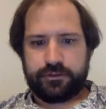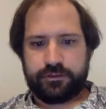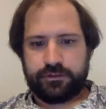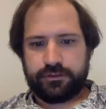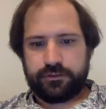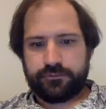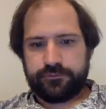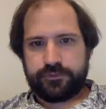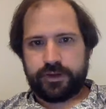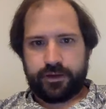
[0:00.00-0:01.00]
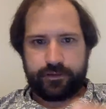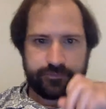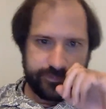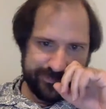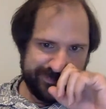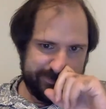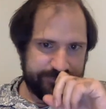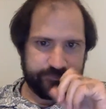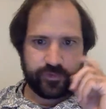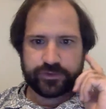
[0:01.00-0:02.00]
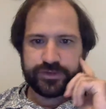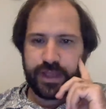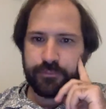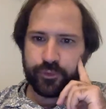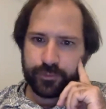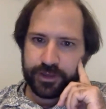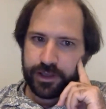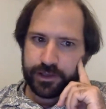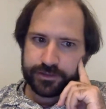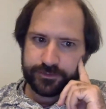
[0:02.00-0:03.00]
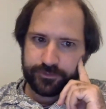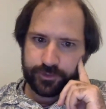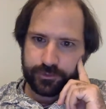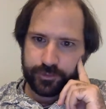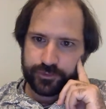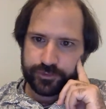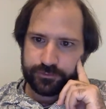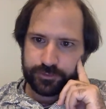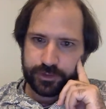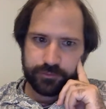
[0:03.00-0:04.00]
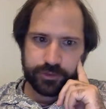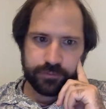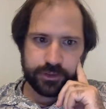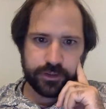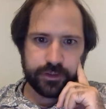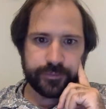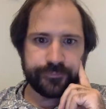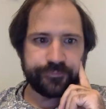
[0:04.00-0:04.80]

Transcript: We need 5. For example, the mechanics of locomotion, blah, blah, blah.